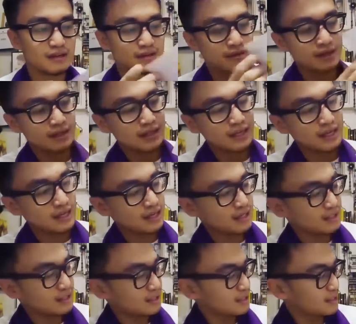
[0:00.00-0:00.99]
Right,
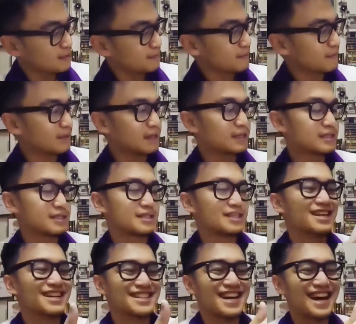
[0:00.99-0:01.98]
it's
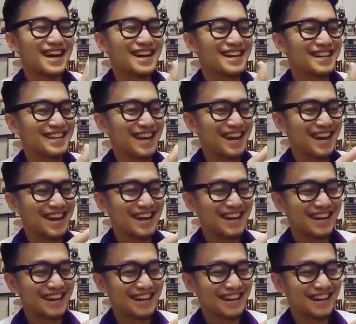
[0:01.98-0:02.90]
signed, yay!